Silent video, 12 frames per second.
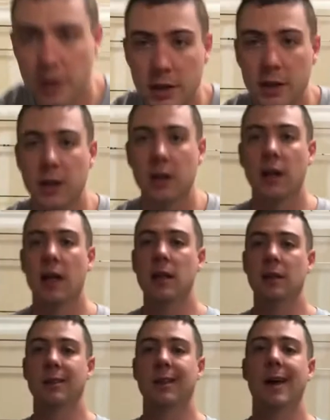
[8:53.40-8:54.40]
get a
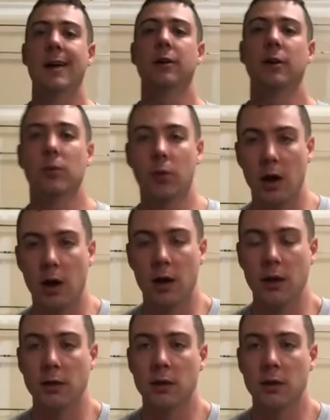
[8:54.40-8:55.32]
lighter rod,